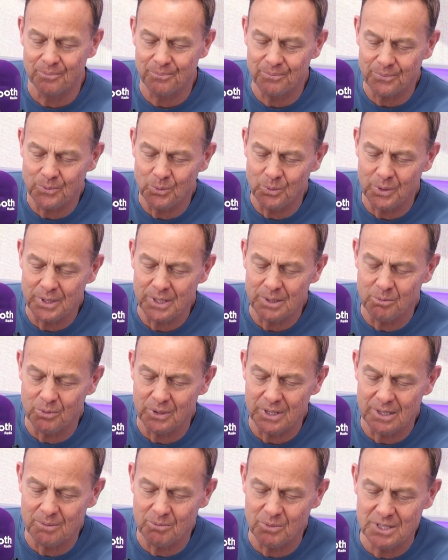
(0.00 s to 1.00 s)

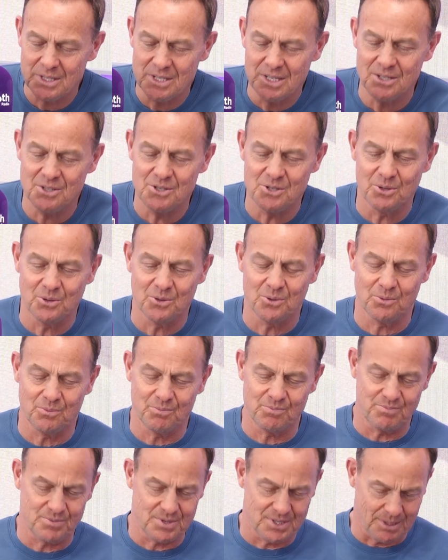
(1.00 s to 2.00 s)
we did do
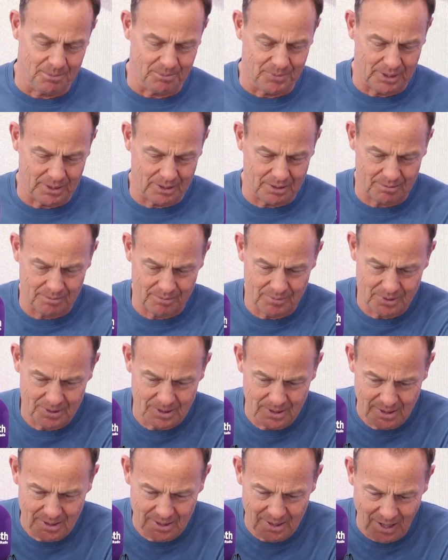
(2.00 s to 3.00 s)
something
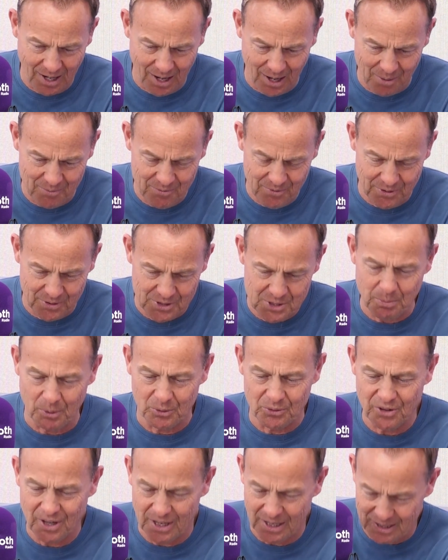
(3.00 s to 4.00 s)
very
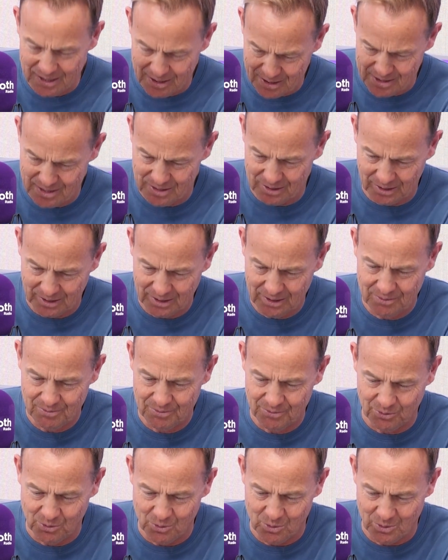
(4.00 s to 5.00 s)
spontaneously
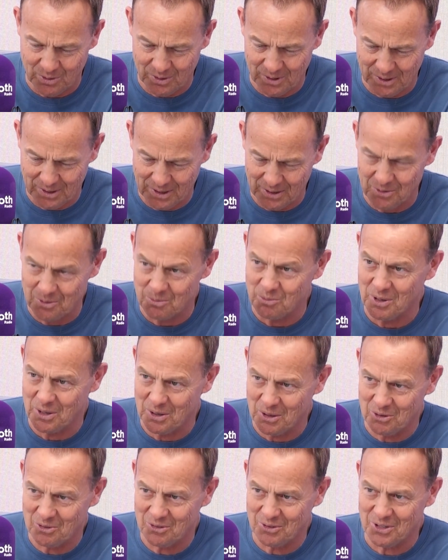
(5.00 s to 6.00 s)
for another
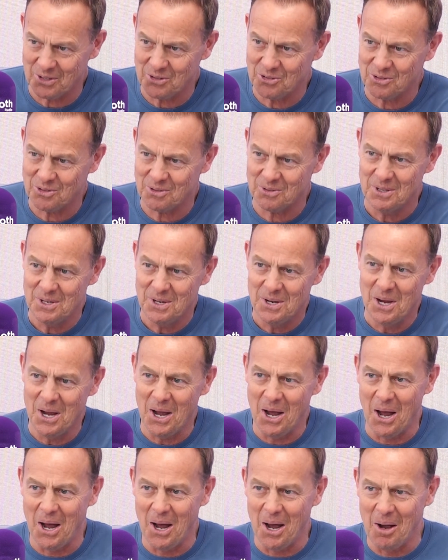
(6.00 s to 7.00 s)
radio station
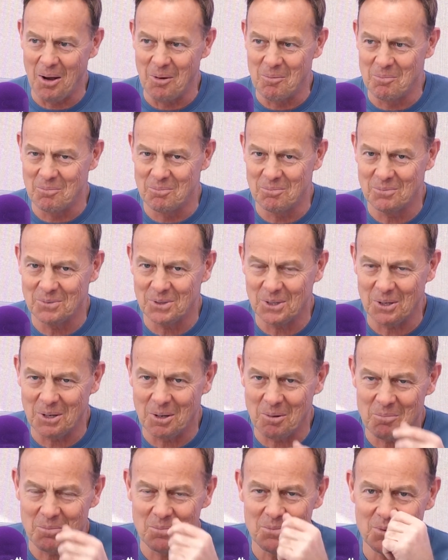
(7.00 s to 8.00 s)

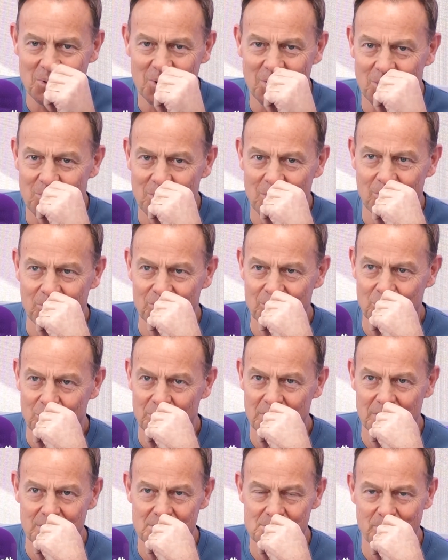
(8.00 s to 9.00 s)
a few
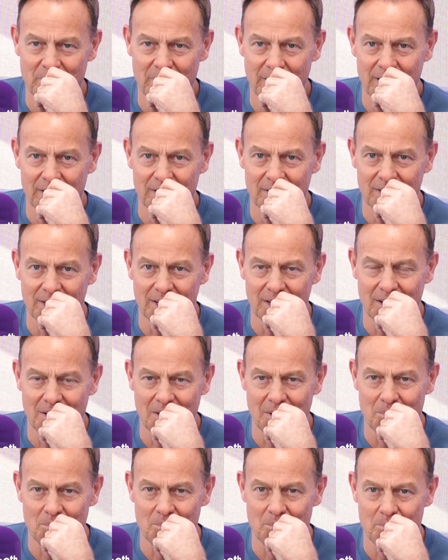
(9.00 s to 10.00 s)
years back.
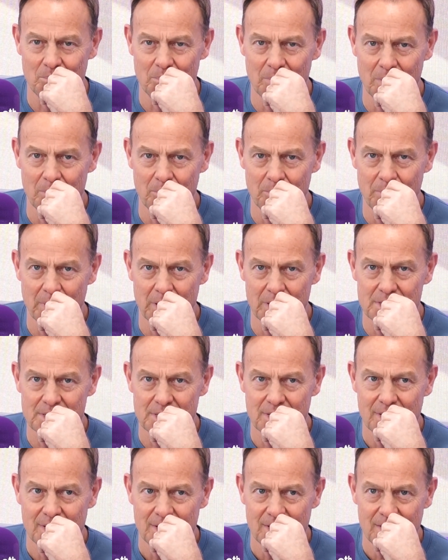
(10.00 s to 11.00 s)

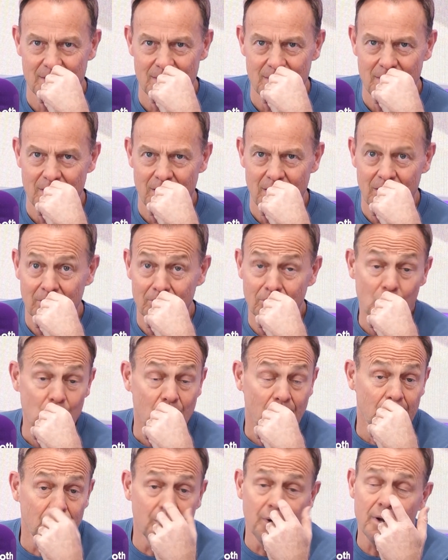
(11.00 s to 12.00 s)
But
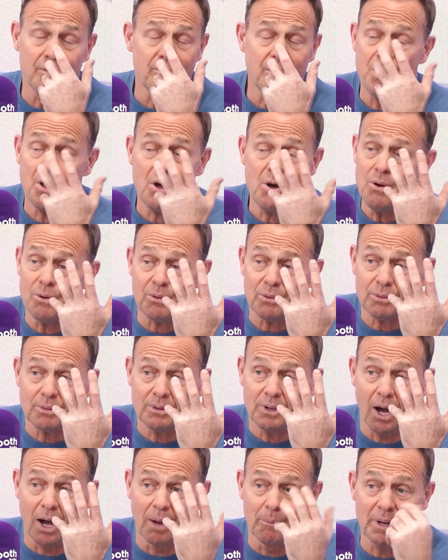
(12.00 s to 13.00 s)
look, you never know.
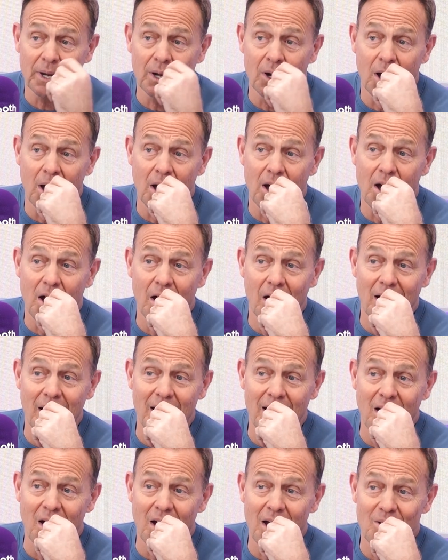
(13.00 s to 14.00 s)

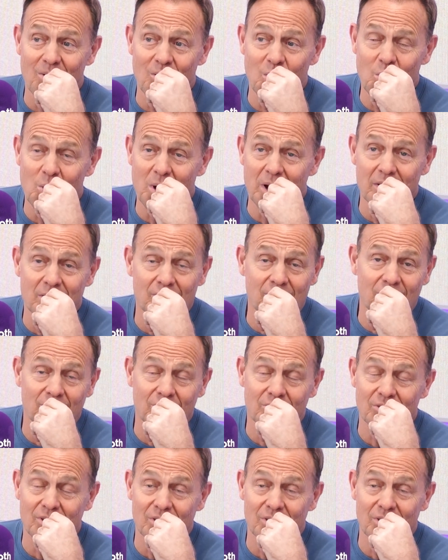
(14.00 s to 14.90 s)
I always,